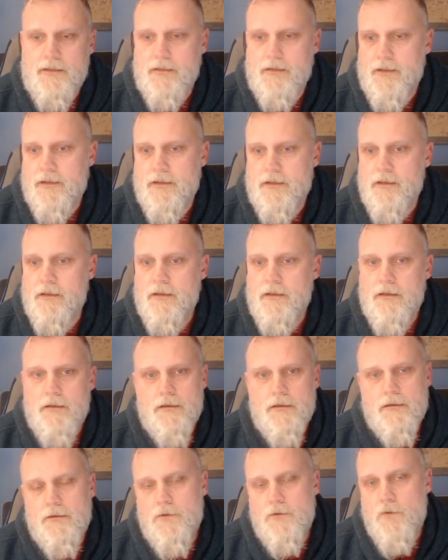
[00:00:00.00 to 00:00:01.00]
Like
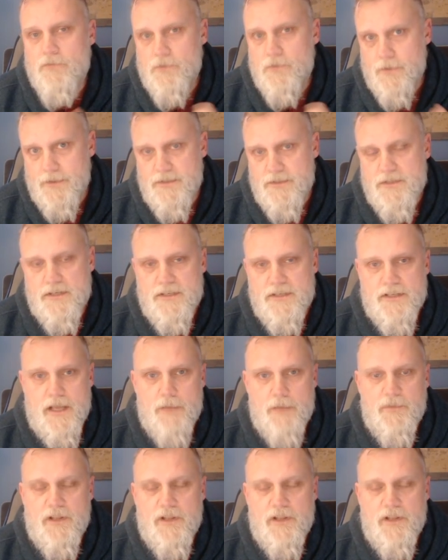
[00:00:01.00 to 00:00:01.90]
overruns, example,